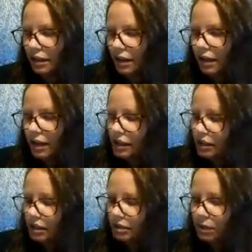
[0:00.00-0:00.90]
He took a
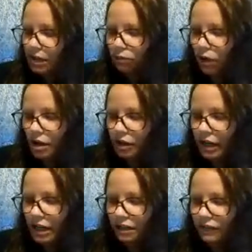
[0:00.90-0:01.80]
swig of water and
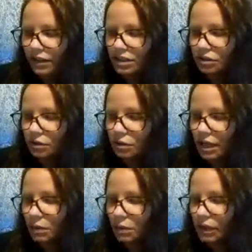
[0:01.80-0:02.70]
could feel his throat
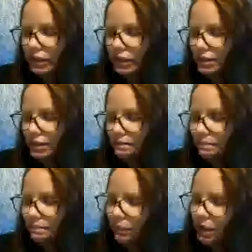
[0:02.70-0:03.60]
getting worse.
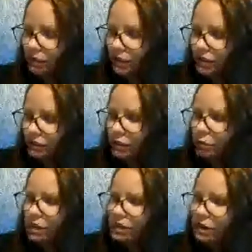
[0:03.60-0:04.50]
He reached for the
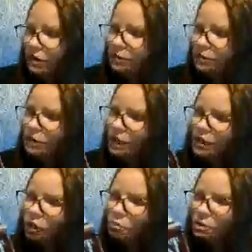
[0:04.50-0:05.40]
window and
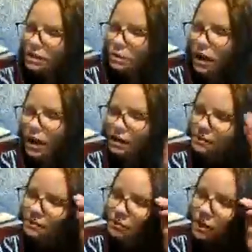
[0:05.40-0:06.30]
opened it wide,
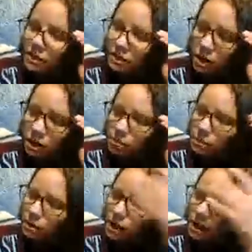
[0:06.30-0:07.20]
his dark
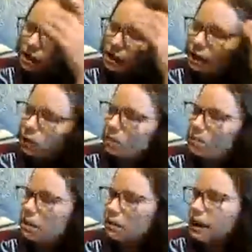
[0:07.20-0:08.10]
brown hair now
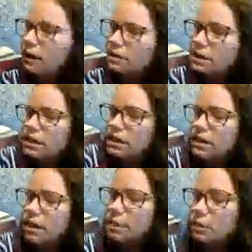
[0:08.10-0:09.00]
whipping around in the
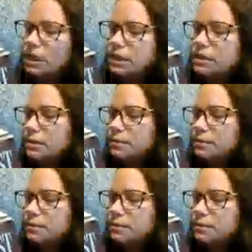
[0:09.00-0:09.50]
incoming wind.